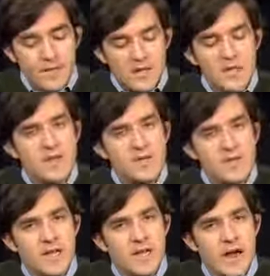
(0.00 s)
Today we
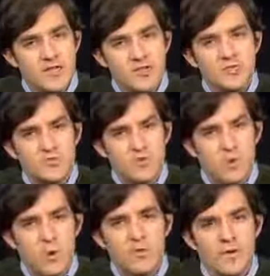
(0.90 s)
take it as
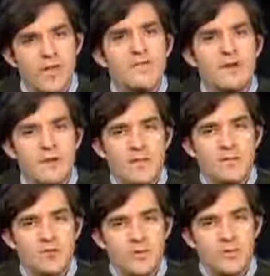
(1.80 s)
more of a given that the
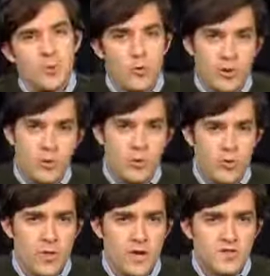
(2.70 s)
Supreme Court can hold
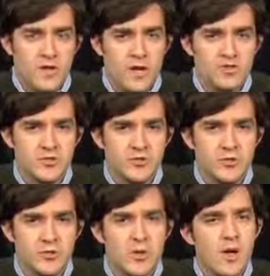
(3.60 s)
laws
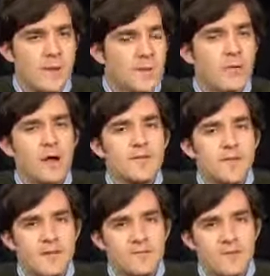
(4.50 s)
unconstitutional, but around the
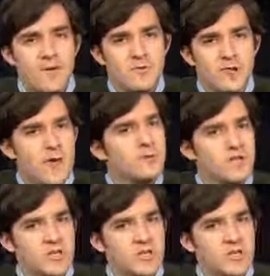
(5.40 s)
time of the founding, that was on